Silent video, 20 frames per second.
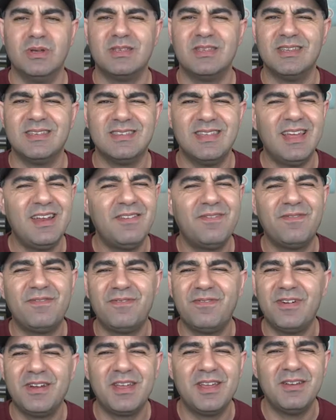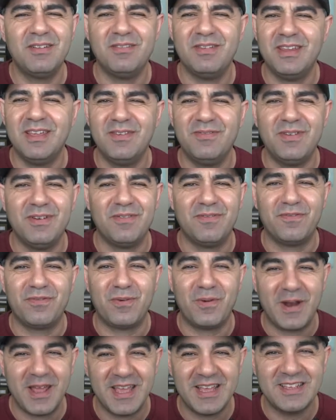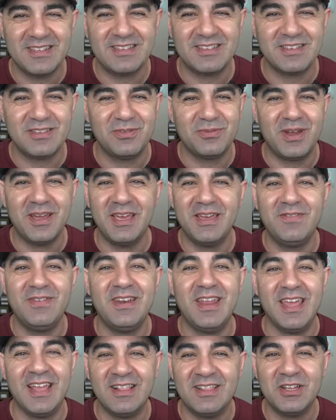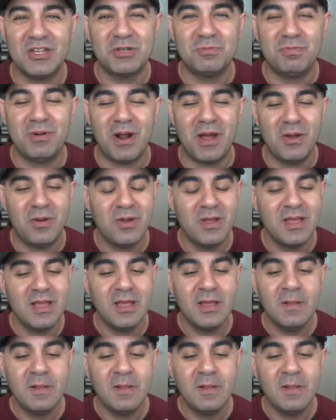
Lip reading: Is that a freaking even a phrase? Do I even English, bro?